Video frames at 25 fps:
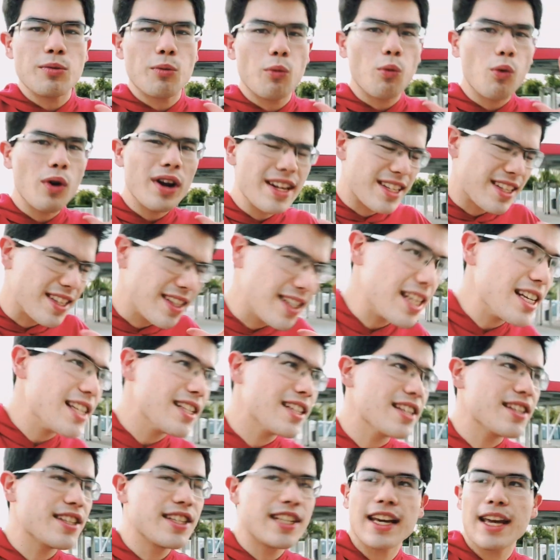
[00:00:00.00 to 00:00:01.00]
What is
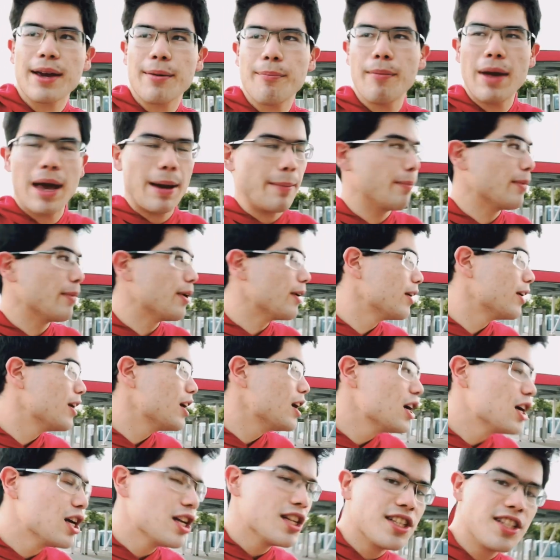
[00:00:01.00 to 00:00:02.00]
season ticket member?
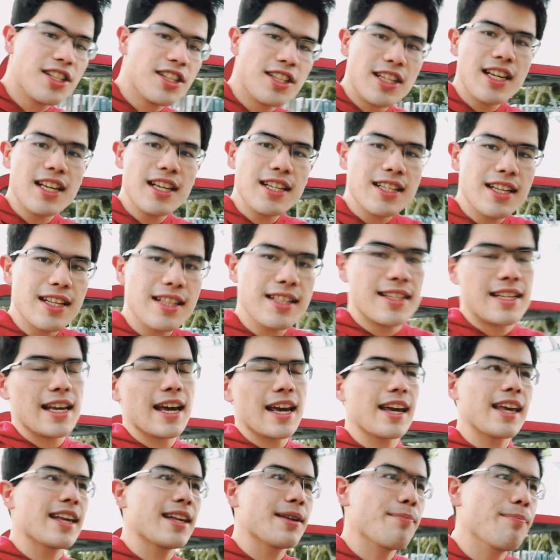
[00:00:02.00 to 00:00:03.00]
Season
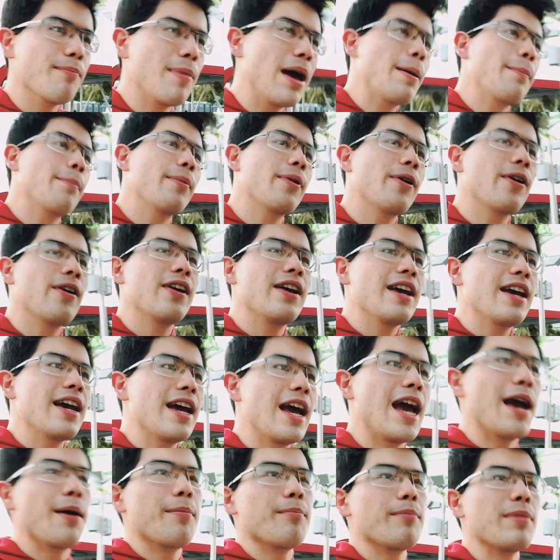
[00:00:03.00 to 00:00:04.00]
ticket member,
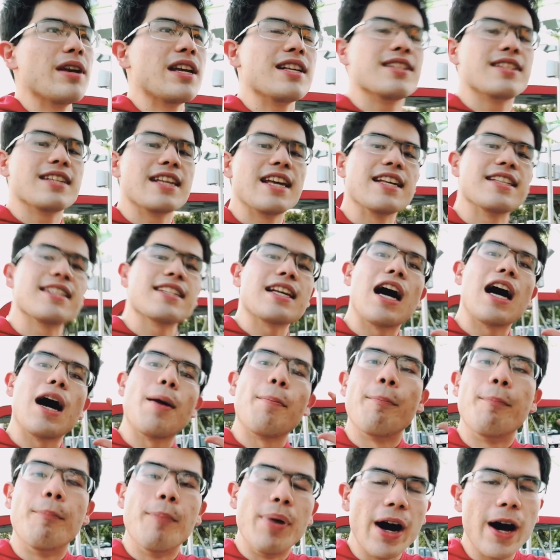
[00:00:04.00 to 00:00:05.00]
it means it's
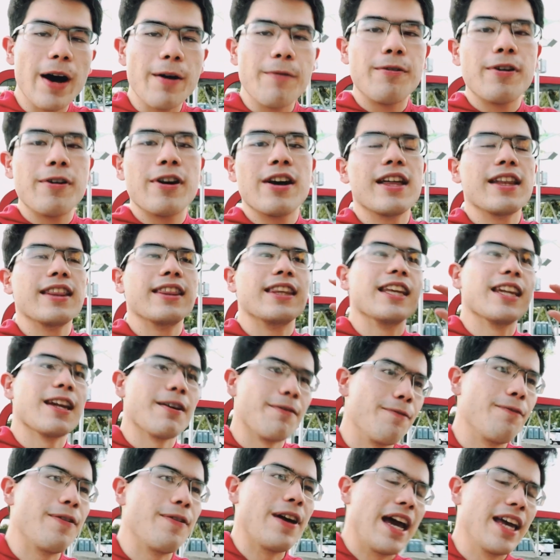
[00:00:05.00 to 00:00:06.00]
above than a
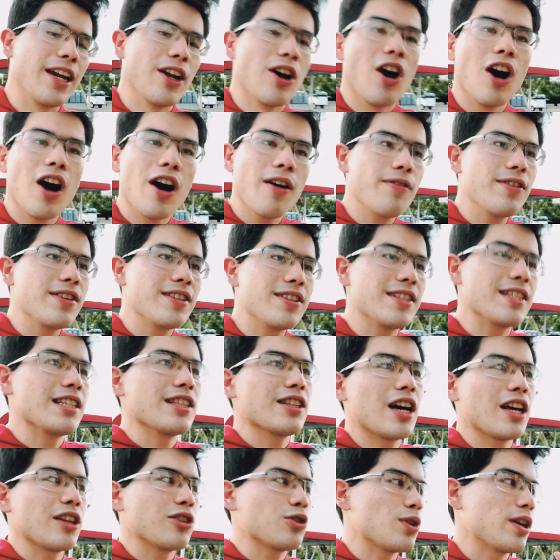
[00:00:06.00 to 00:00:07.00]
fan. Obviously
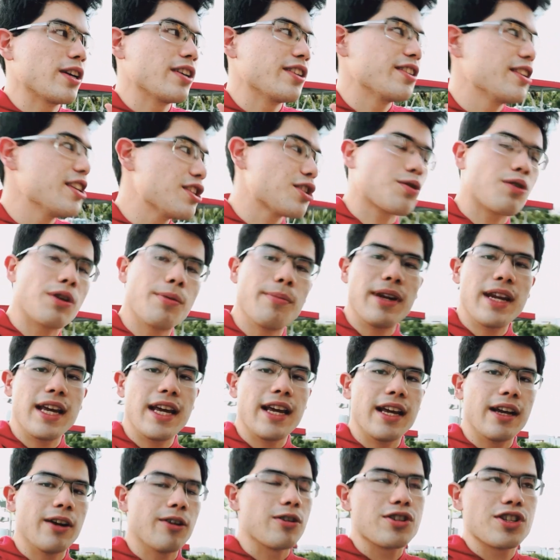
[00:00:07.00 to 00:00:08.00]
not trying to
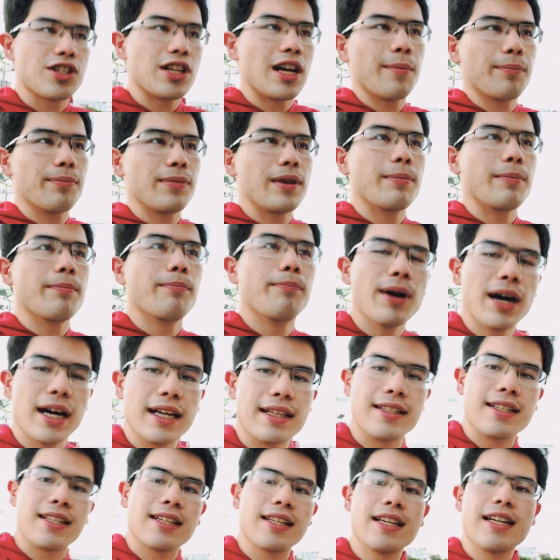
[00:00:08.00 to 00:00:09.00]
discriminate or something,
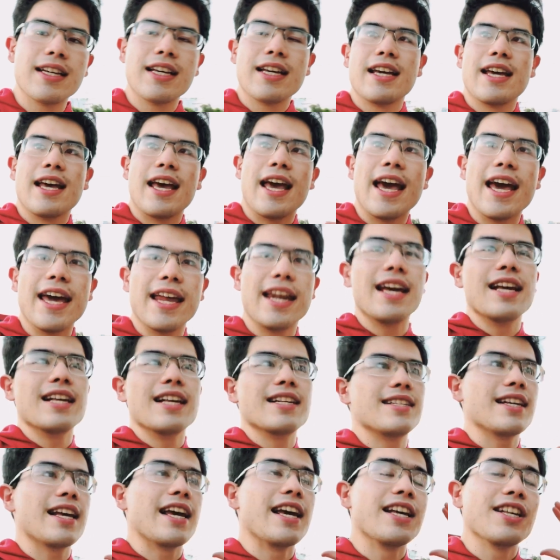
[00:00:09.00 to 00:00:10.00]
but it
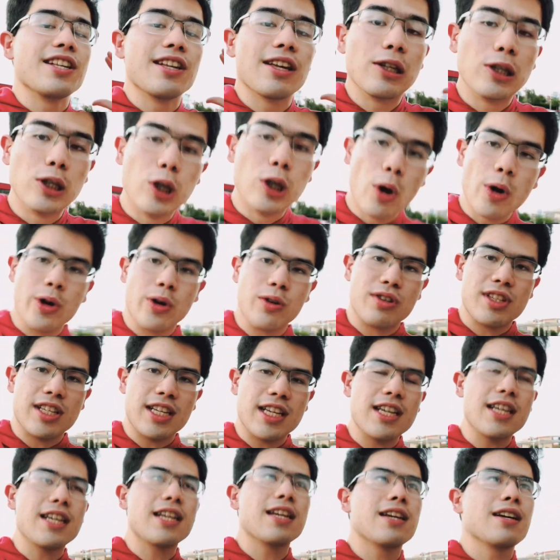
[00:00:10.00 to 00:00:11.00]
is a
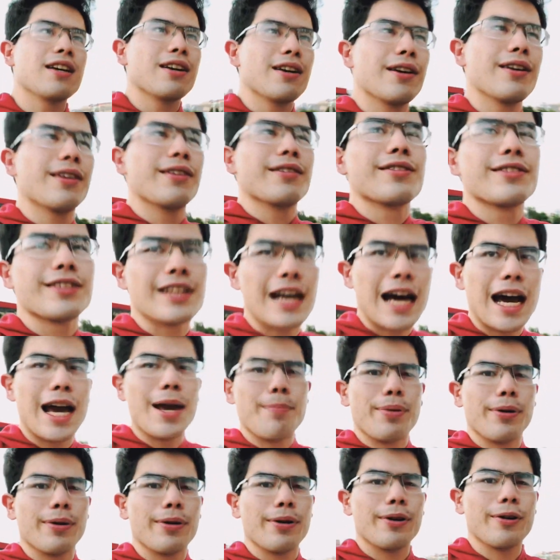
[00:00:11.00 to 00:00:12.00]
loyalty
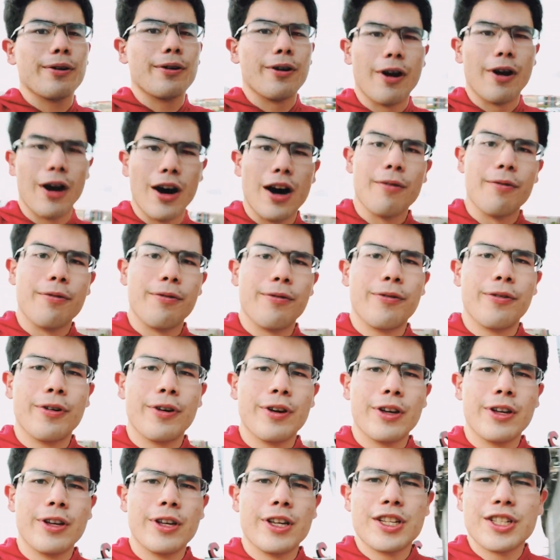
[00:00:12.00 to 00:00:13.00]
type of
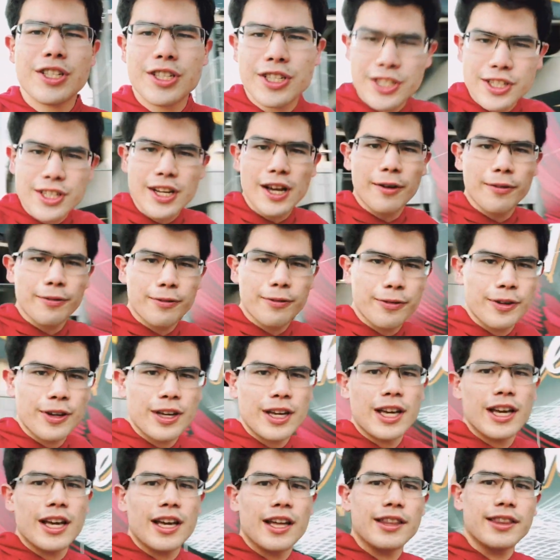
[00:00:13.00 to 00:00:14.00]
stuff
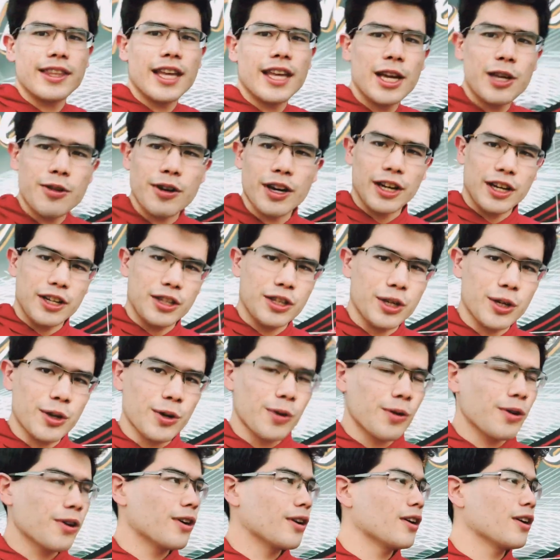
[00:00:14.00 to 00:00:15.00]
that you're gonna
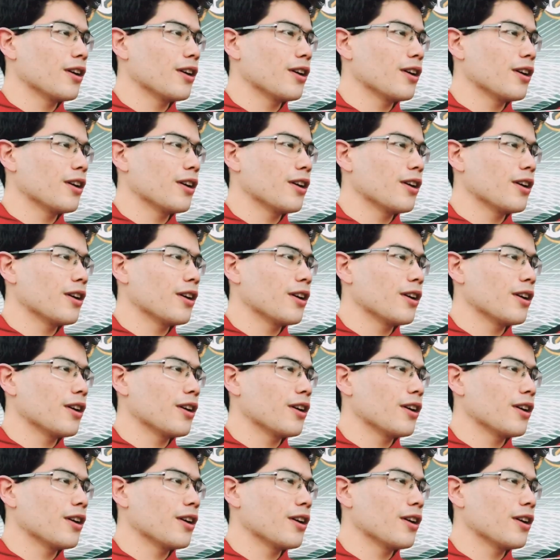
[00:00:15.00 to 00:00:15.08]
do